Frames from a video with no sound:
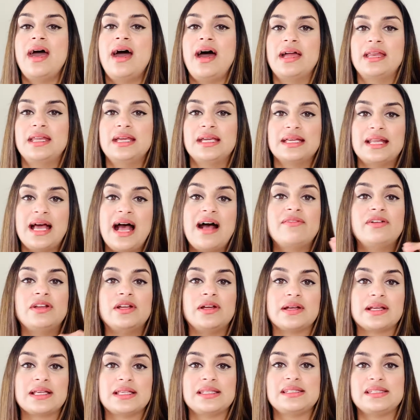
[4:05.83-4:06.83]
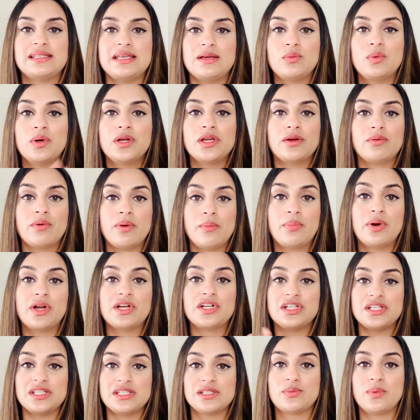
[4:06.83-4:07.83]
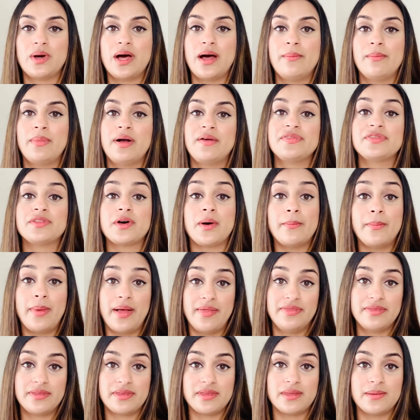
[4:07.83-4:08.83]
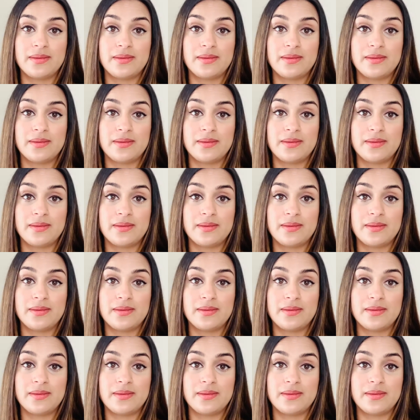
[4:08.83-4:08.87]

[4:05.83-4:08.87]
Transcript: and you can have a look and see what your impressions were month on month.